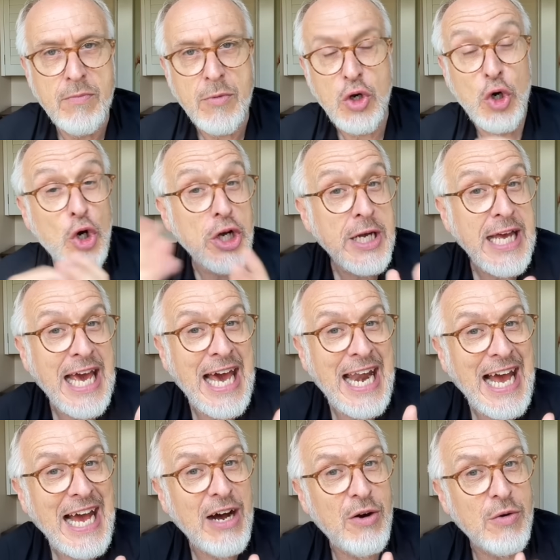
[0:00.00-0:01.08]
Couldn't get
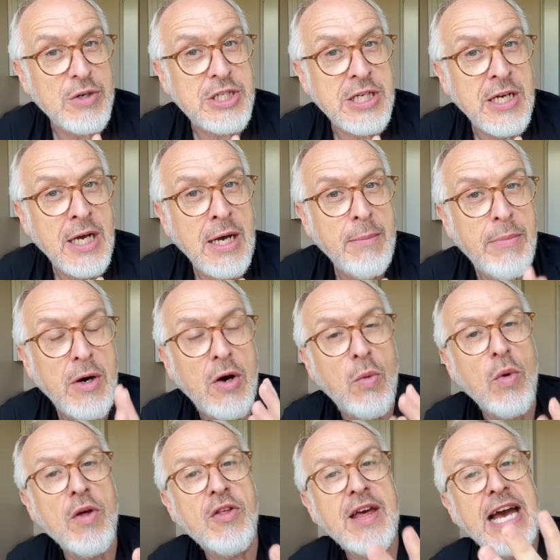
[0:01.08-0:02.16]
out, but
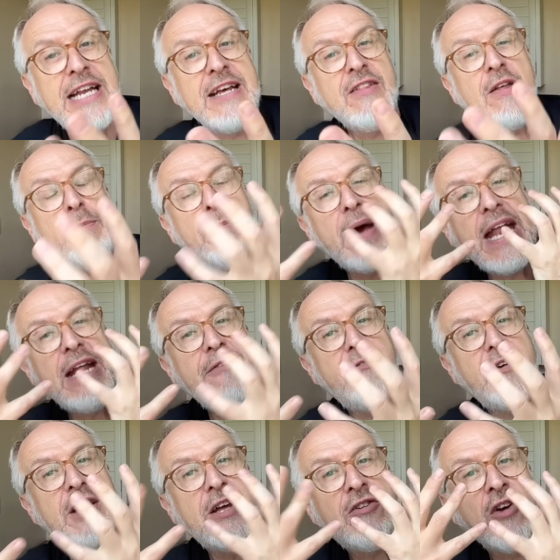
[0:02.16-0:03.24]
was getting the
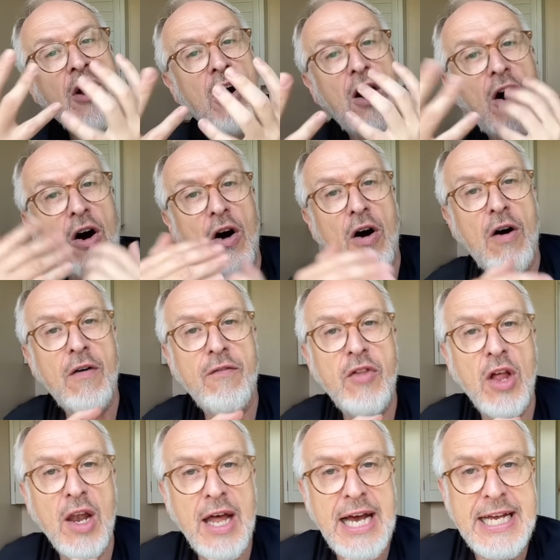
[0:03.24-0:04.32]
benefit of
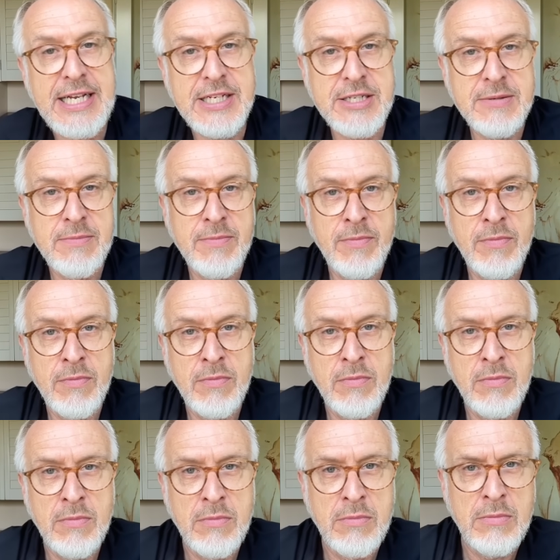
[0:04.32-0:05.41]
the light.
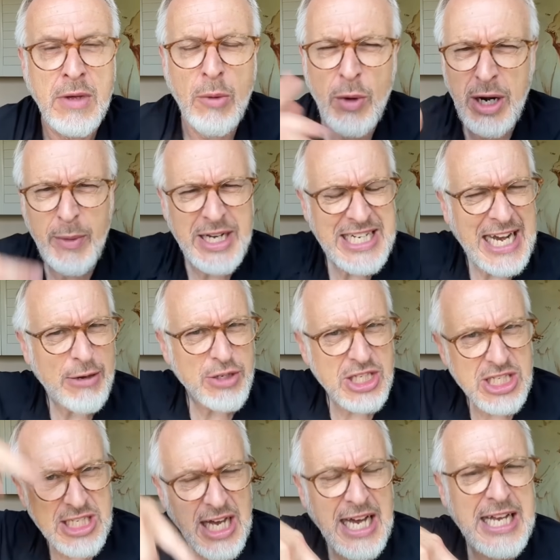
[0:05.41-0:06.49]
And when I went
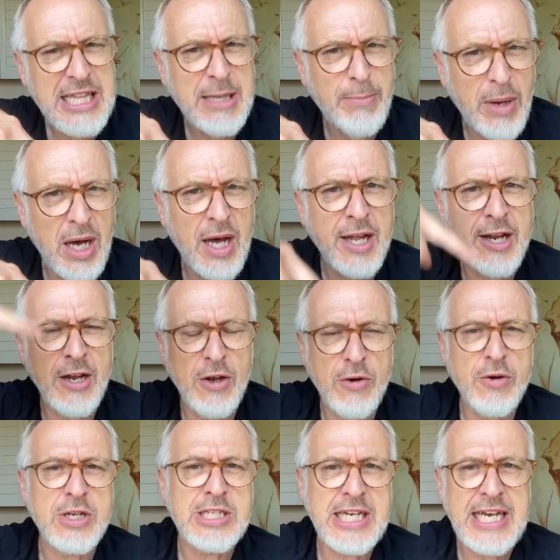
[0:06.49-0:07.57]
outside the barn and
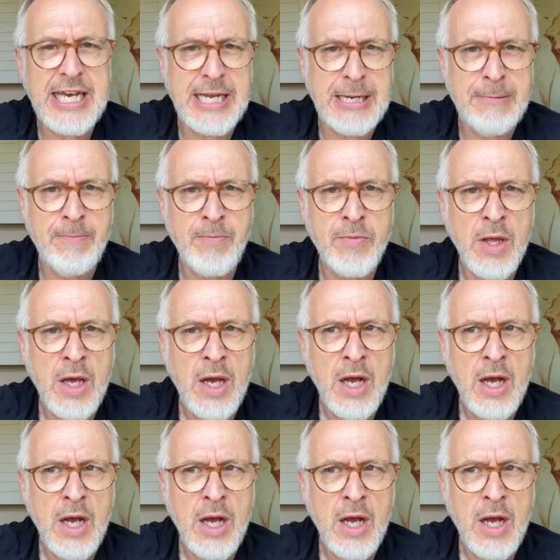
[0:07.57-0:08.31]
looked in,